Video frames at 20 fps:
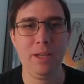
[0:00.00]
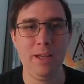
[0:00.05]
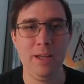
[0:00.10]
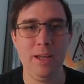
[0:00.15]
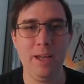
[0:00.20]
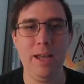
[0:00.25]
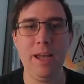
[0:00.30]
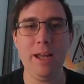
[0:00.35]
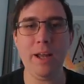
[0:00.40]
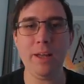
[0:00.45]

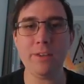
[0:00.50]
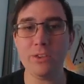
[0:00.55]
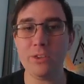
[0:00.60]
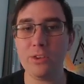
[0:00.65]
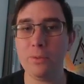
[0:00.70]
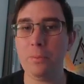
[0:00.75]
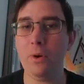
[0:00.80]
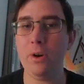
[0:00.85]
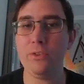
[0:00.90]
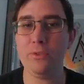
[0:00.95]
It also
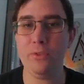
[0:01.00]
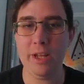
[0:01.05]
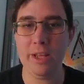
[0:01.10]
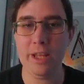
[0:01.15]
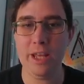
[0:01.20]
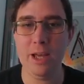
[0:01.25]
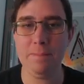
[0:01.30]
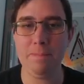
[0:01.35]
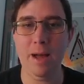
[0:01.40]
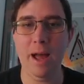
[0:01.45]
supports running HIP
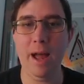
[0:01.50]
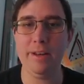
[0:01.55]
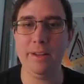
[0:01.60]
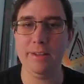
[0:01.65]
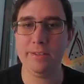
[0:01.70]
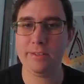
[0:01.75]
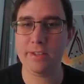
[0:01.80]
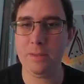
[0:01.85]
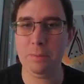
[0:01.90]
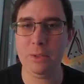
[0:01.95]
on the
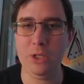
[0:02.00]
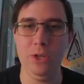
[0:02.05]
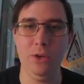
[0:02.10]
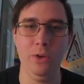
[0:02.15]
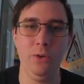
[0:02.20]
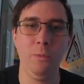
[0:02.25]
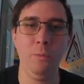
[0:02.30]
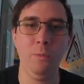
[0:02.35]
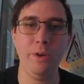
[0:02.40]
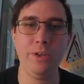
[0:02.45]
CPU,
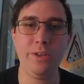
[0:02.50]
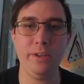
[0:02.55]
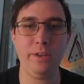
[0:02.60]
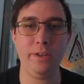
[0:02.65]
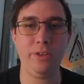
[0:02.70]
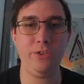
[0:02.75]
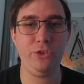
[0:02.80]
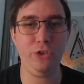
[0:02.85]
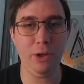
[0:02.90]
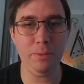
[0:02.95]
which is
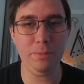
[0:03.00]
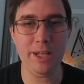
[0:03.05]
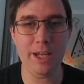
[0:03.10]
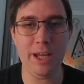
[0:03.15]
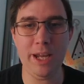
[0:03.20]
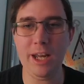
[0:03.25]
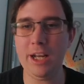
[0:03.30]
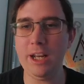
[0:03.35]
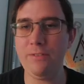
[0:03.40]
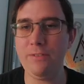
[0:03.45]
extremely
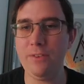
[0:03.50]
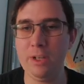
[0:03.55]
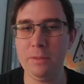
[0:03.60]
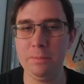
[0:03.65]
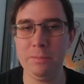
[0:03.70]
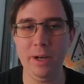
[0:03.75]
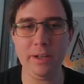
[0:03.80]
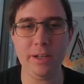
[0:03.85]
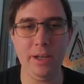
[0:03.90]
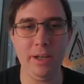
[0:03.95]
handy for
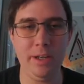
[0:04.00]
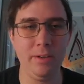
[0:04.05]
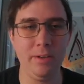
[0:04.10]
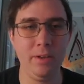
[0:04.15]
debugging,